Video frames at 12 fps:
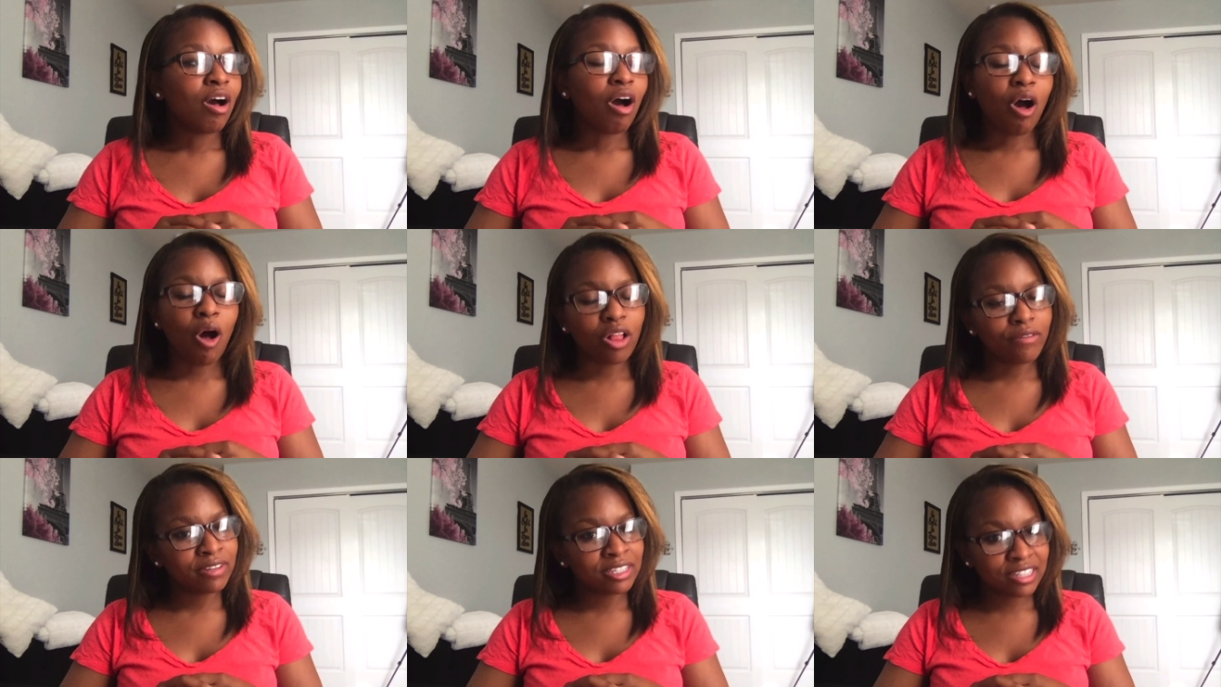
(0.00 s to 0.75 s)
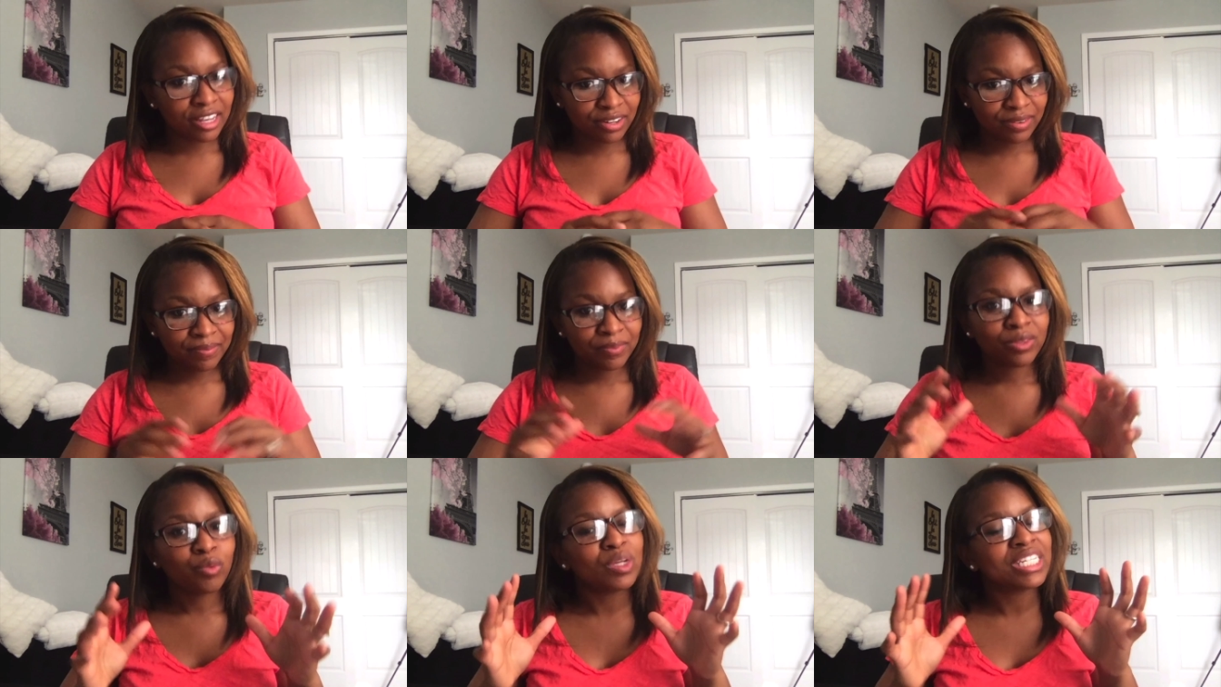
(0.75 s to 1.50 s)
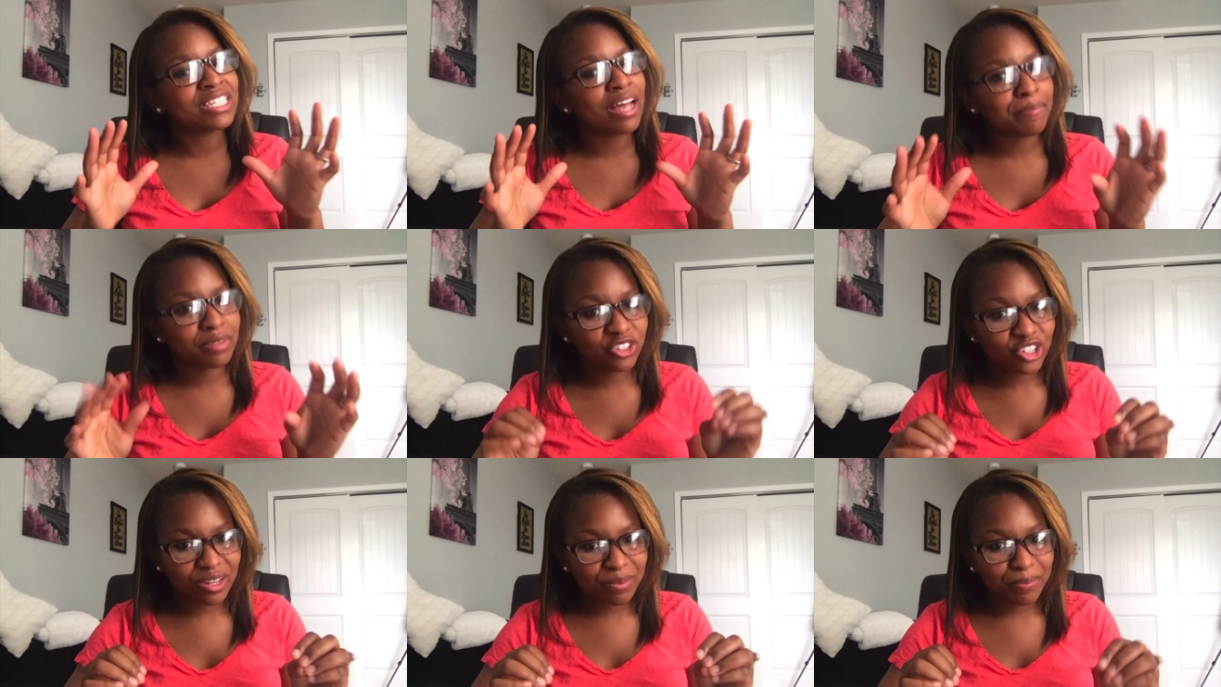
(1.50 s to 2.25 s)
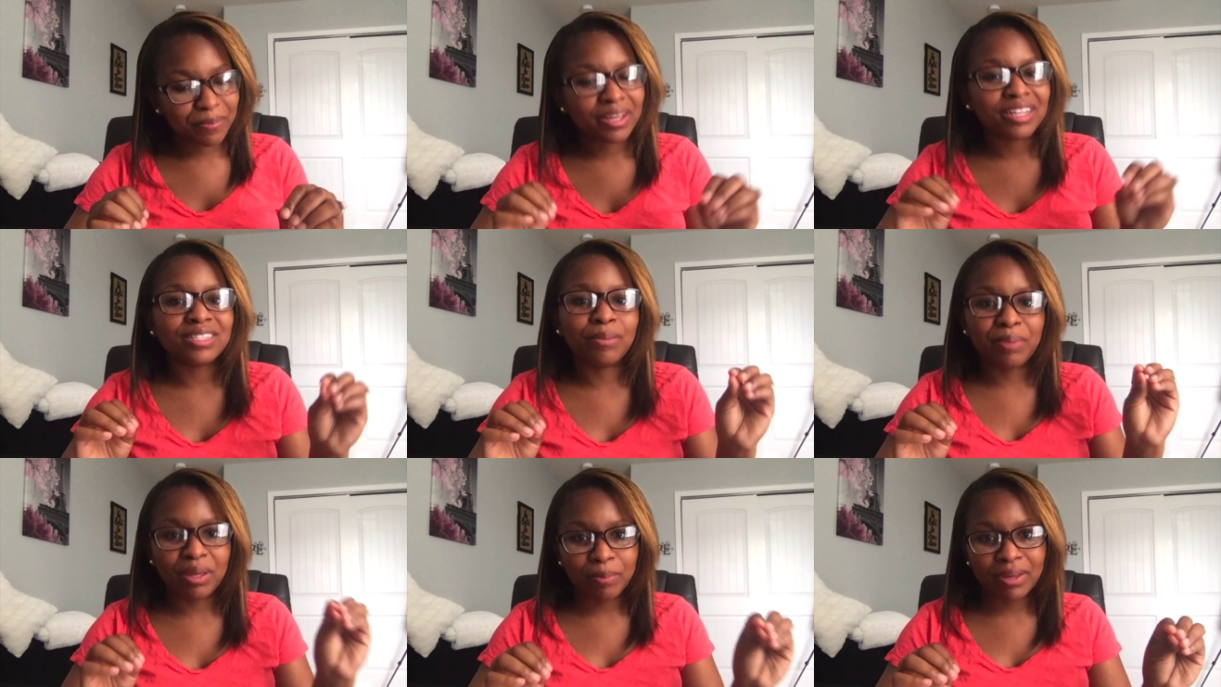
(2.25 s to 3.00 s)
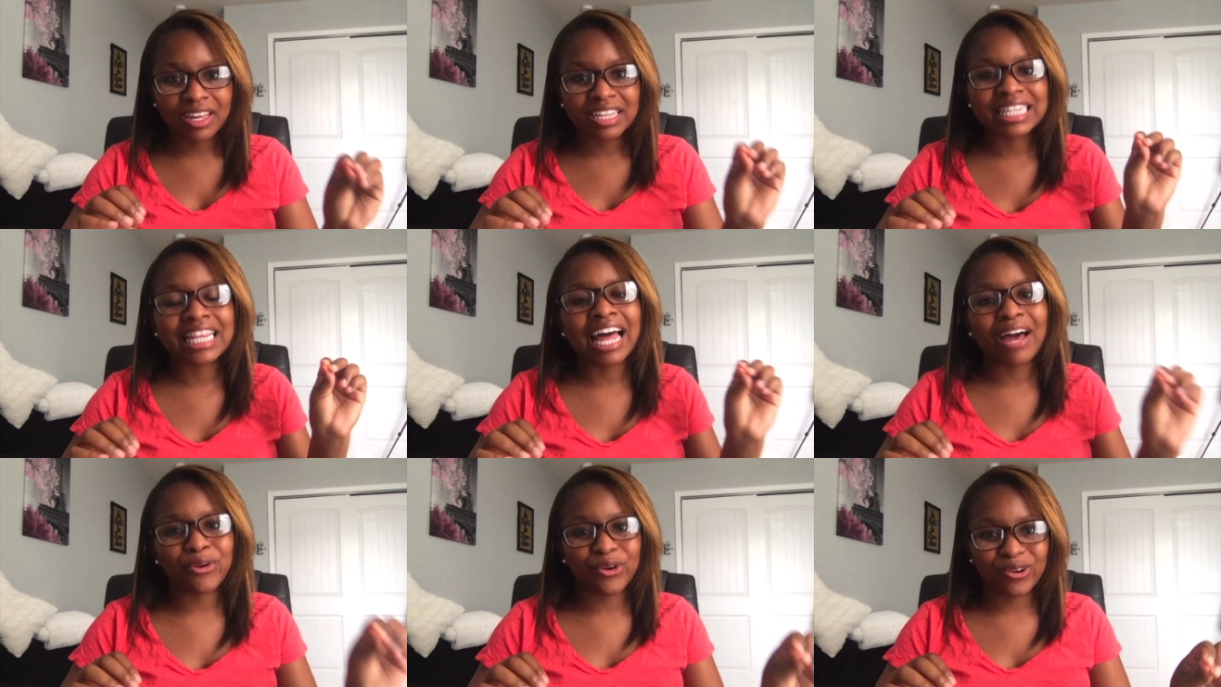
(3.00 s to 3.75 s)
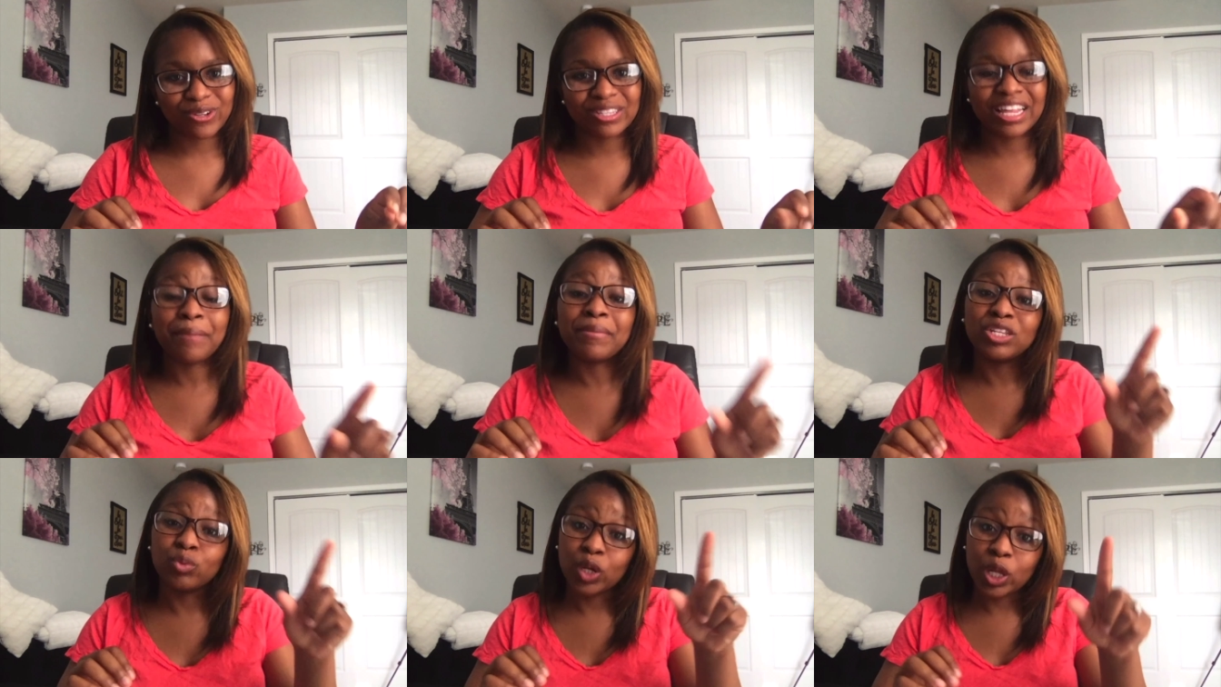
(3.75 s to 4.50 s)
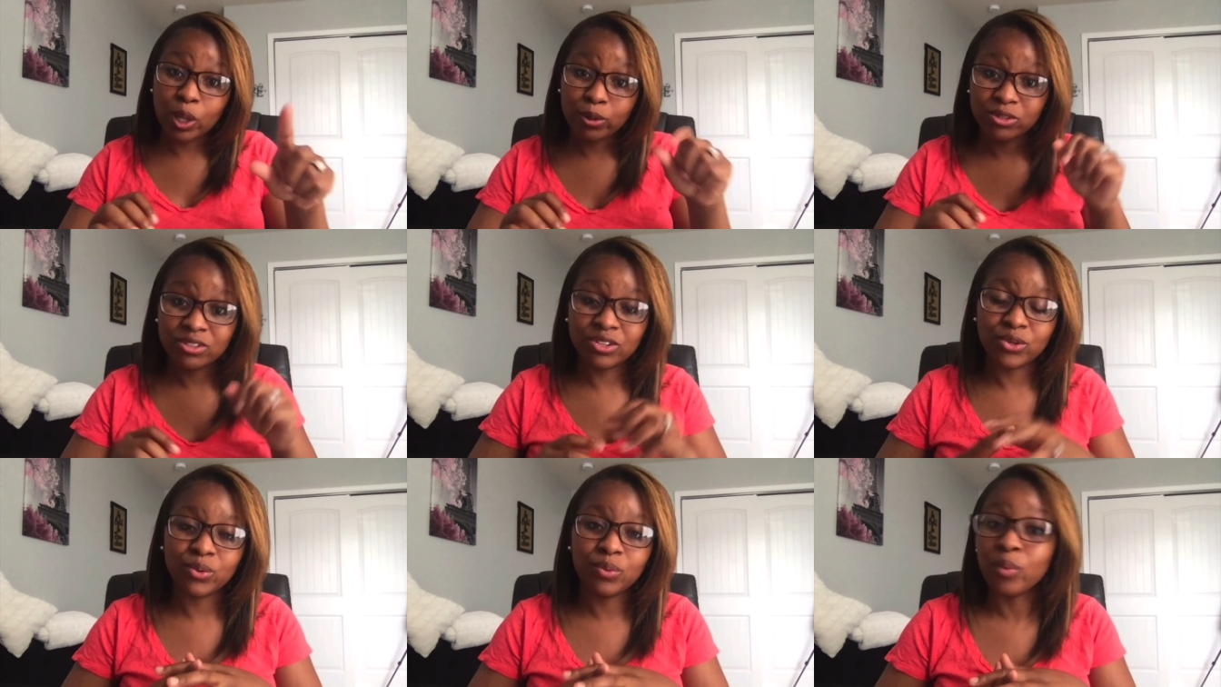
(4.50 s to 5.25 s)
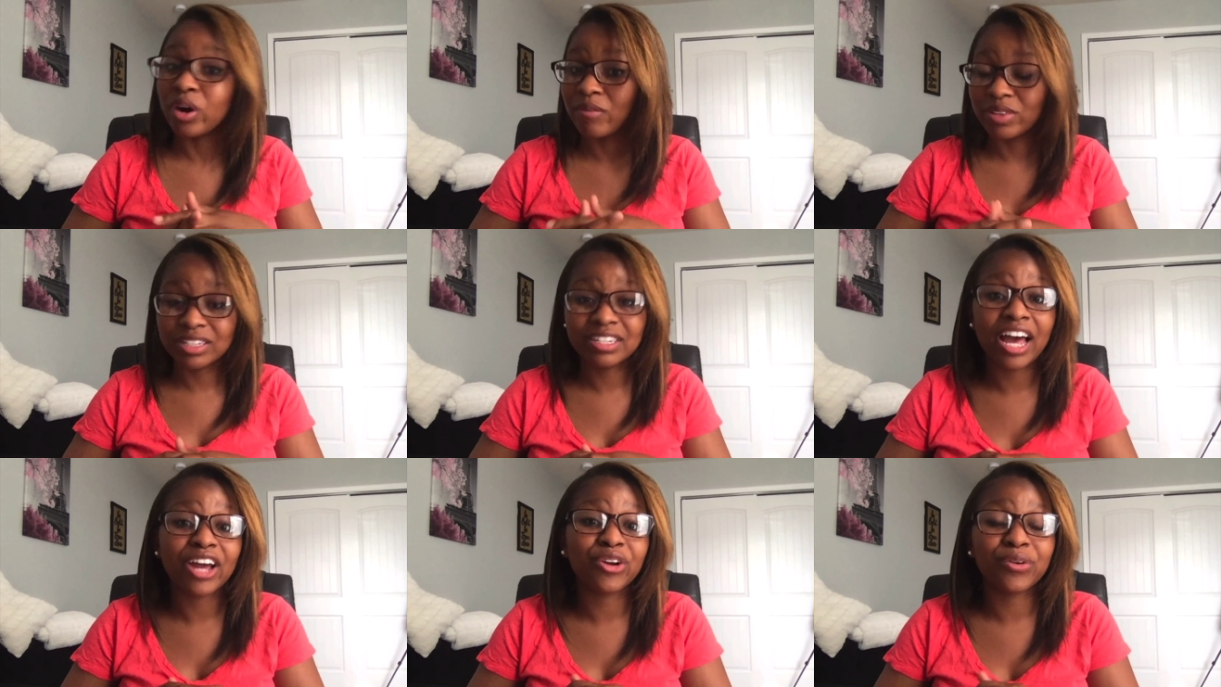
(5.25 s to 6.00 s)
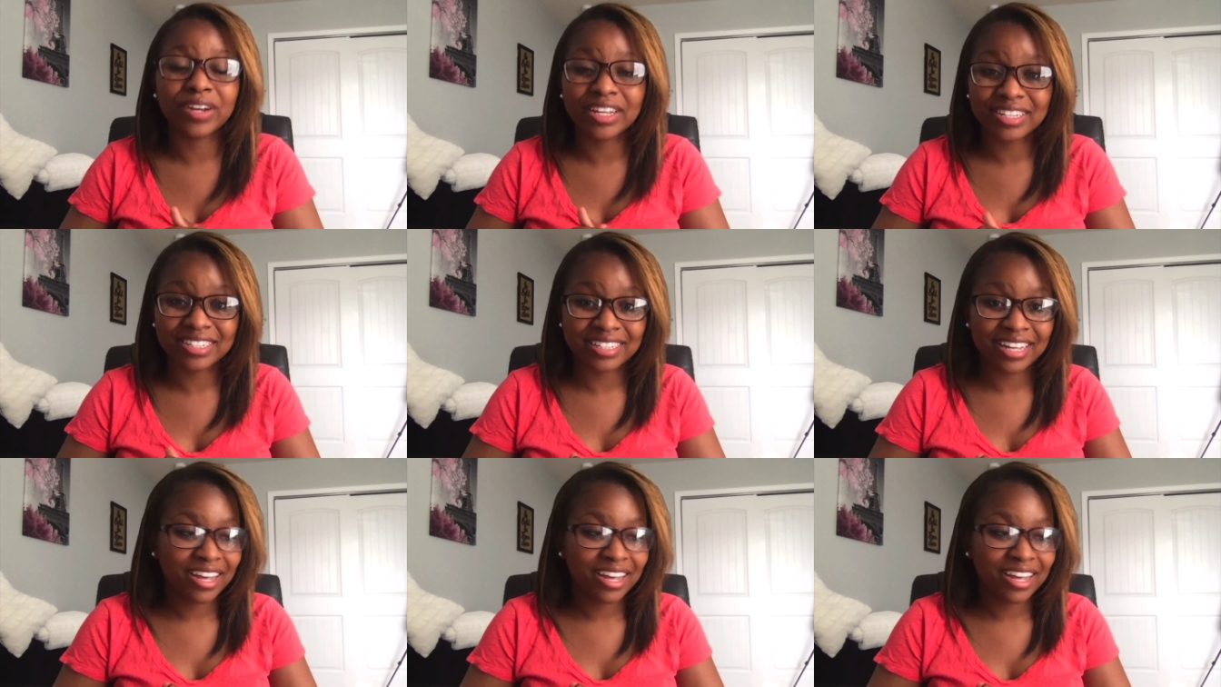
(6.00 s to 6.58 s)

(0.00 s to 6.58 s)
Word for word: All of a sudden, we stop the Jeep because the beeping is louder. So that means we're closer to wherever the tiger is.